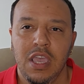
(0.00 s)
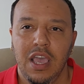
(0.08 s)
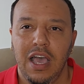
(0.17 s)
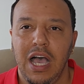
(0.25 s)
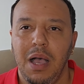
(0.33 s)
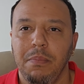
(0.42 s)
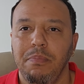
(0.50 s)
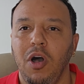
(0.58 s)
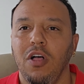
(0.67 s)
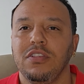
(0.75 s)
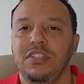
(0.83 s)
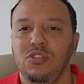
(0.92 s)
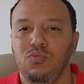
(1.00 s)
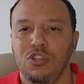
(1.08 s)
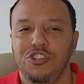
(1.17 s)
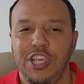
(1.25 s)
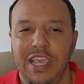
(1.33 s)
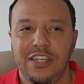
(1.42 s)
policies will
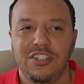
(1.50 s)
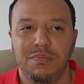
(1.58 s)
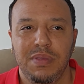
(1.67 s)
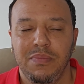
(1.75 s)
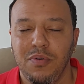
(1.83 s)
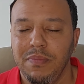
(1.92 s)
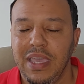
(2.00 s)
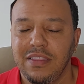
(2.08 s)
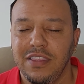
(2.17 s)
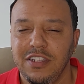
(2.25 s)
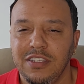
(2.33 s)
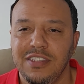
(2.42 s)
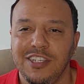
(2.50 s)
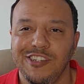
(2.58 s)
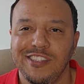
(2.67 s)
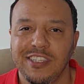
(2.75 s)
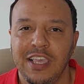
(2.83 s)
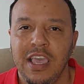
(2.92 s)
change and people make the
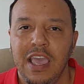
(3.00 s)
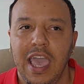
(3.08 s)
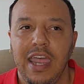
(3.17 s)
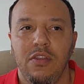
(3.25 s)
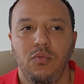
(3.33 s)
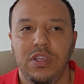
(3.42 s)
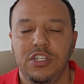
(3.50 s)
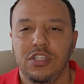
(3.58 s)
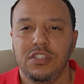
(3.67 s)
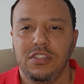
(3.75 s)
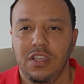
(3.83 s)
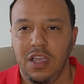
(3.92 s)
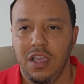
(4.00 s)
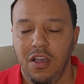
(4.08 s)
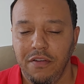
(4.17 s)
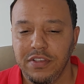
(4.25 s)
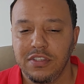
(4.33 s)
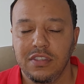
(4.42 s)
decisions, and we just
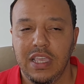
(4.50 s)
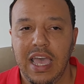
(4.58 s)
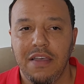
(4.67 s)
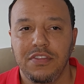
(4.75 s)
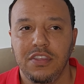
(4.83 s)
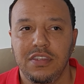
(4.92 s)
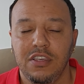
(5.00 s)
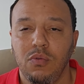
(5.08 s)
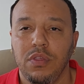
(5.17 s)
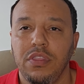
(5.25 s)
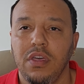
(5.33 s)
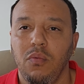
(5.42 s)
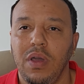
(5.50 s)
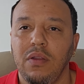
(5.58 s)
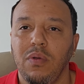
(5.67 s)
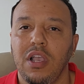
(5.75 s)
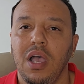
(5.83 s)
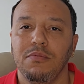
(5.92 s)
obviously have to deal with
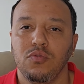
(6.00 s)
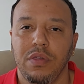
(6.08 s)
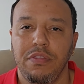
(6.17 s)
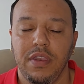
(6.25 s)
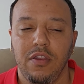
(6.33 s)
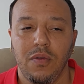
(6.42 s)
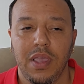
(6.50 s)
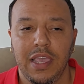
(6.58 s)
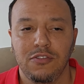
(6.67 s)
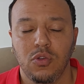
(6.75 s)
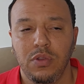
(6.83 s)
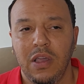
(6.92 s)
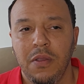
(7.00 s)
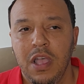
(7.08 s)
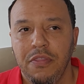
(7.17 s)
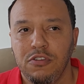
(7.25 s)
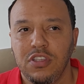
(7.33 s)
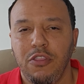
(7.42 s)
what comes with it. Okay, so now
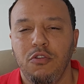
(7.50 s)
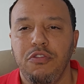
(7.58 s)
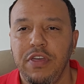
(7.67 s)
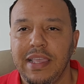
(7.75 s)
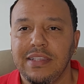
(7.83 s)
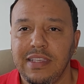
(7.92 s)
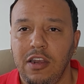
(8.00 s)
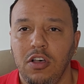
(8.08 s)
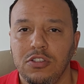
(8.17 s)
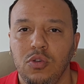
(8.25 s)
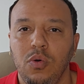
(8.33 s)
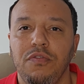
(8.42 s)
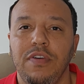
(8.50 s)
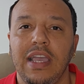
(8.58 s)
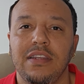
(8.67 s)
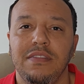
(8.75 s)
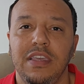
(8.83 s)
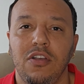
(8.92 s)
there's other things that also
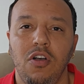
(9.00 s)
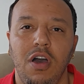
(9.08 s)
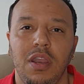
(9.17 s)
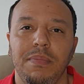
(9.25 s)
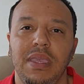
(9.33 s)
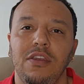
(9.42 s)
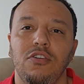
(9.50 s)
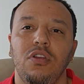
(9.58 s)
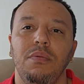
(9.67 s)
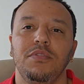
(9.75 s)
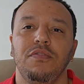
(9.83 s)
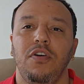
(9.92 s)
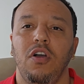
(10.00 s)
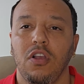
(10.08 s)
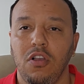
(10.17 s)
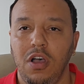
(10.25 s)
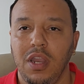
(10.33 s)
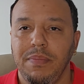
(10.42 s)
affect the economy in terms of our
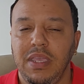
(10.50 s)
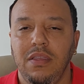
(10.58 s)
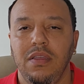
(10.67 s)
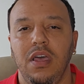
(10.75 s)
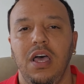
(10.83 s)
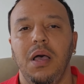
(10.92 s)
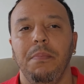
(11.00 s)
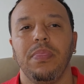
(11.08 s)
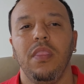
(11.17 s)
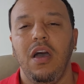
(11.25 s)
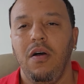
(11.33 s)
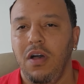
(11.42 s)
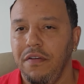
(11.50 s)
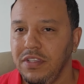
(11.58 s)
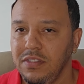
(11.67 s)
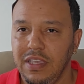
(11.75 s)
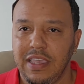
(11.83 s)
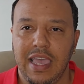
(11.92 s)
economy. Now,
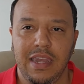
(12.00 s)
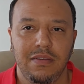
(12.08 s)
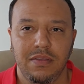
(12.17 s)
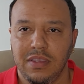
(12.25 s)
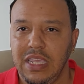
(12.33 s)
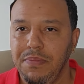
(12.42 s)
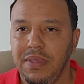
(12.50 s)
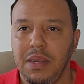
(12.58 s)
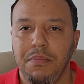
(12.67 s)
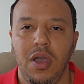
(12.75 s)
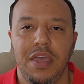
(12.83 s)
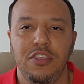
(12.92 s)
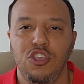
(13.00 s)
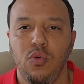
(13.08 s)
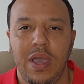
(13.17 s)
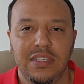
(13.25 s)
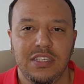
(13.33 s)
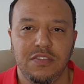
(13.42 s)
obviously, again, keeping in mind the
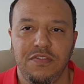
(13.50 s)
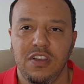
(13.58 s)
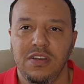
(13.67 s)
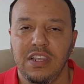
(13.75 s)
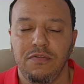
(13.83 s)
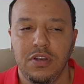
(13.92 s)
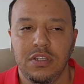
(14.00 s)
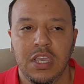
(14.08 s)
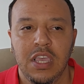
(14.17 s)
U.S. is very different